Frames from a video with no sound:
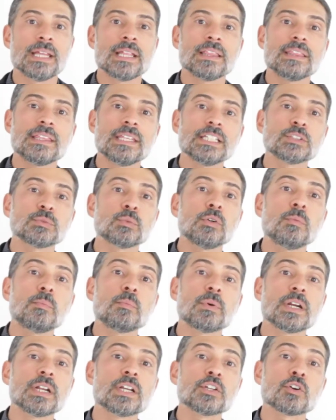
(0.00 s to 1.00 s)
This will
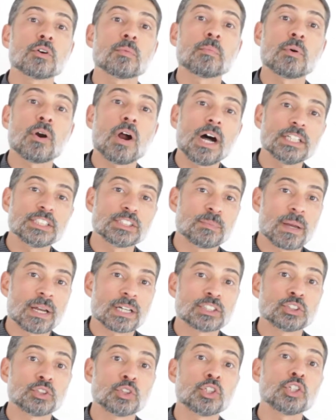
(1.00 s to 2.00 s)
bring your
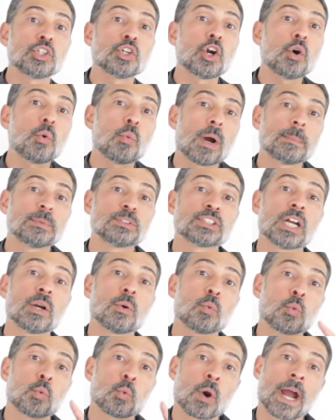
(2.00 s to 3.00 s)
prospects to your
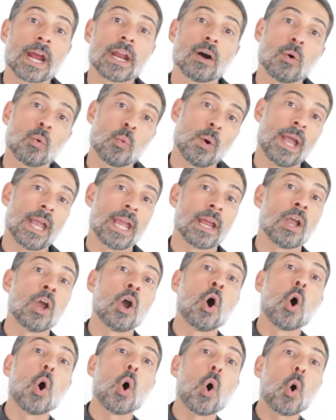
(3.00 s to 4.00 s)
website right away,
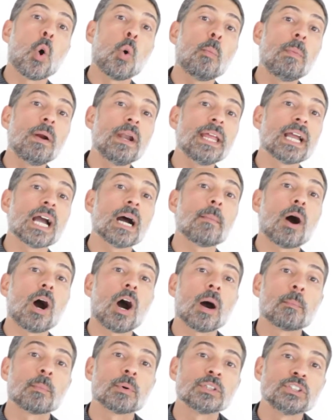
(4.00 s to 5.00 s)
opening up
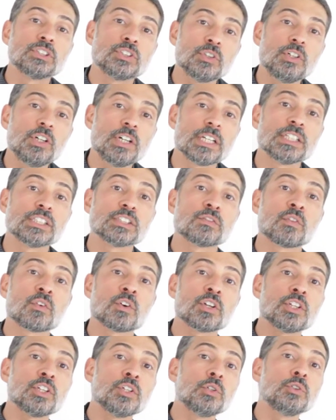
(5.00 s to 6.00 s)
opportunities
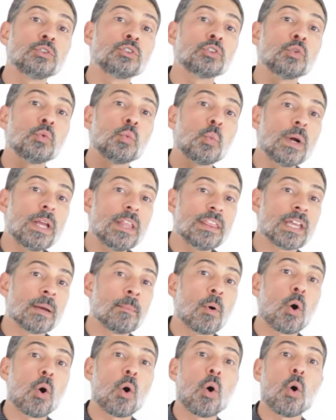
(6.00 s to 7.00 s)
for you to win
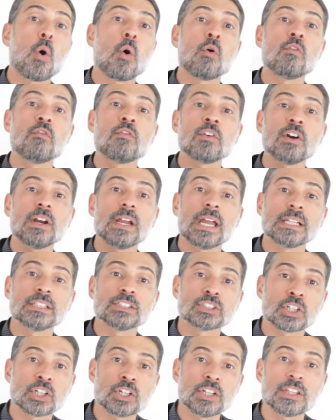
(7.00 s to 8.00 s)
them over and
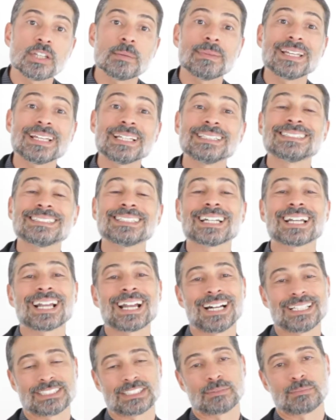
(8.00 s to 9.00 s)
turn them into
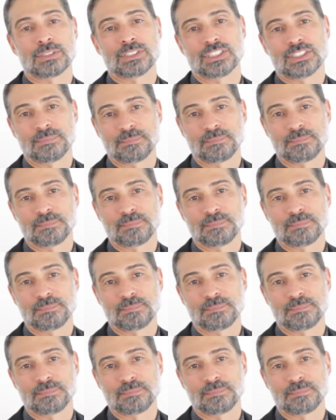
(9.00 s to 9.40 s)
customers.